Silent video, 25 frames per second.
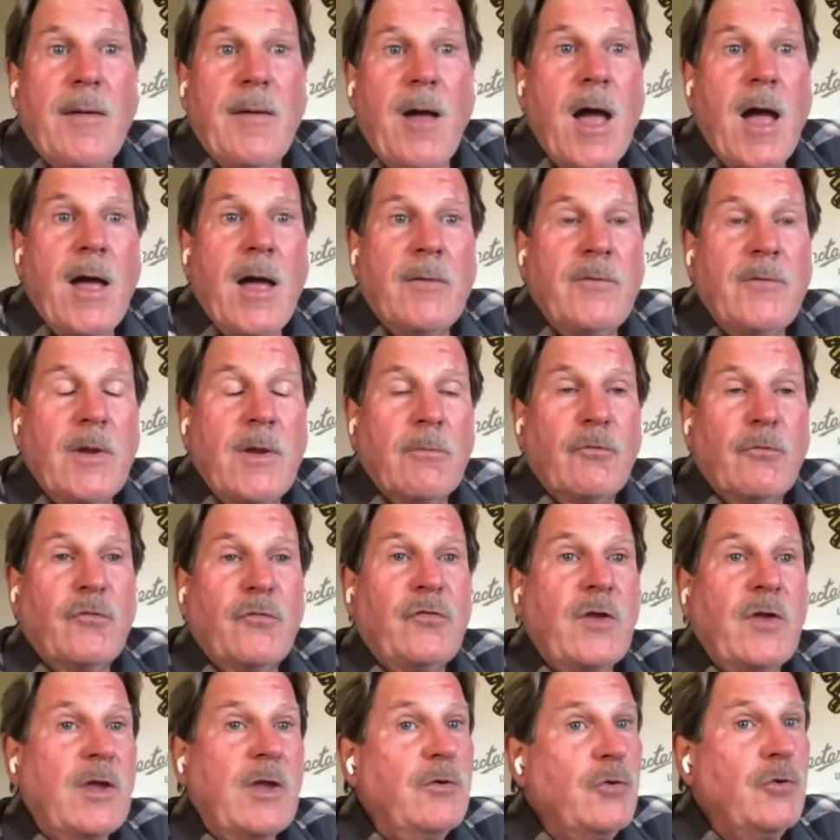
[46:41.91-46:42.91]
I never
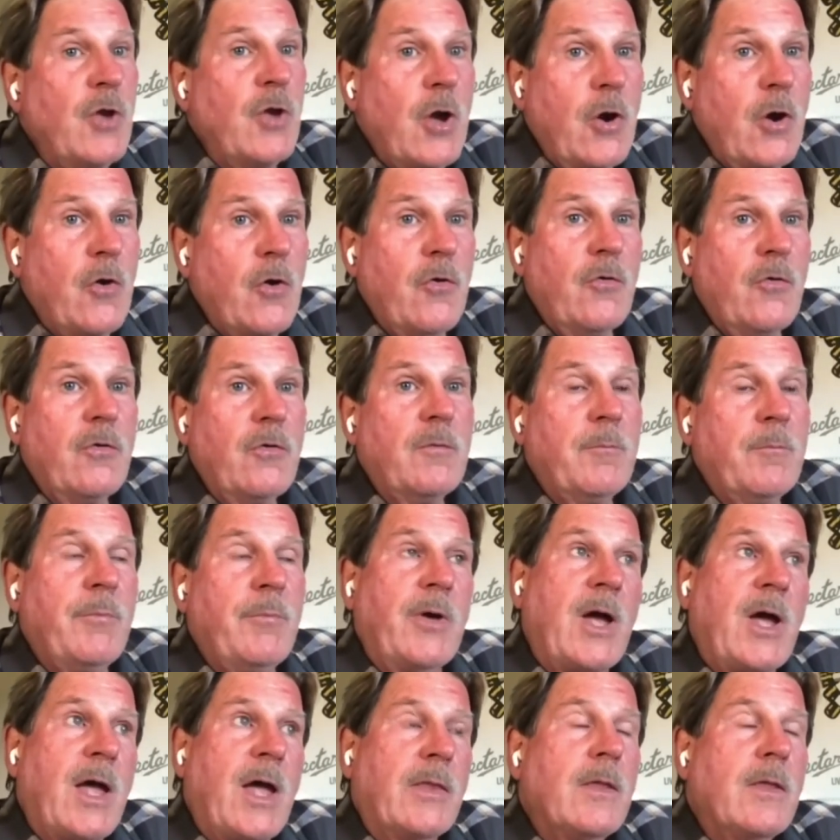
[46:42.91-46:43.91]
say no,
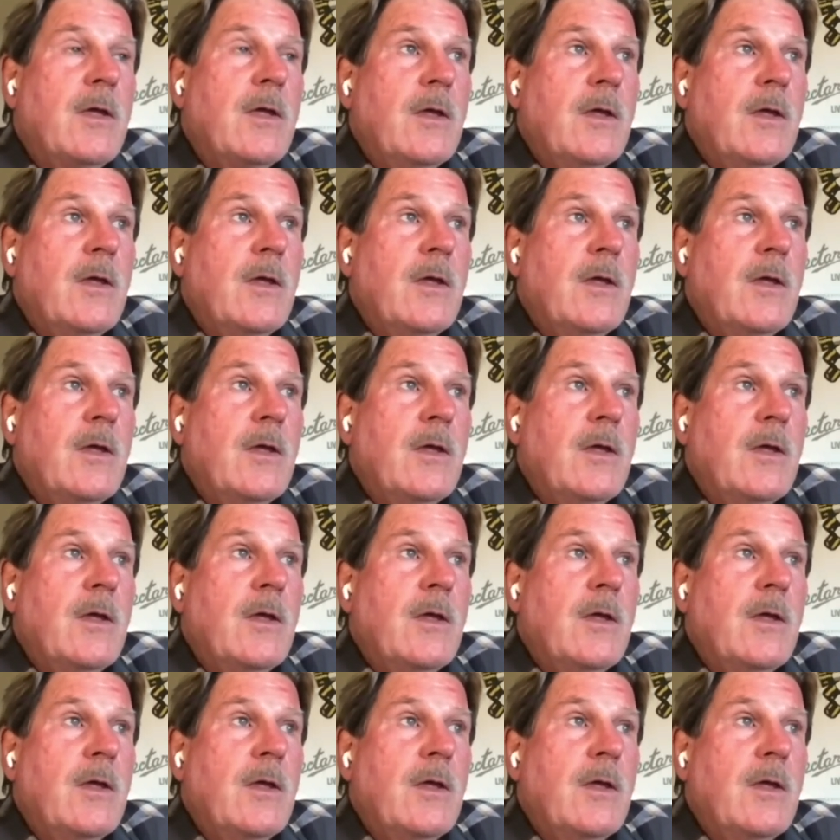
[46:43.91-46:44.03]
but